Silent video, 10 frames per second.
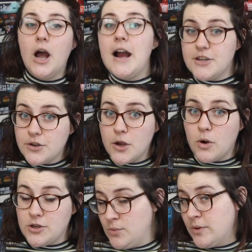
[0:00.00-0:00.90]
I don't know
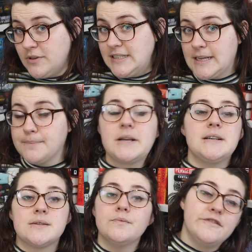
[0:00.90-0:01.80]
what you were reading,
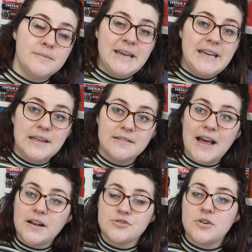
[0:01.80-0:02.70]
because for me,
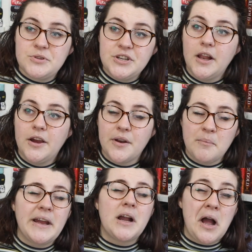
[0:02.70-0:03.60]
that description alone, I'm
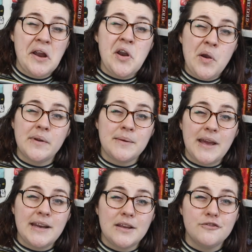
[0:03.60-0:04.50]
like, I know what I'm
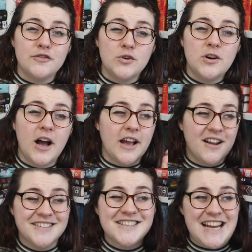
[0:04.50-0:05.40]
getting in for. I
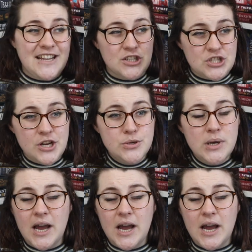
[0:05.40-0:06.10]
understand the tone.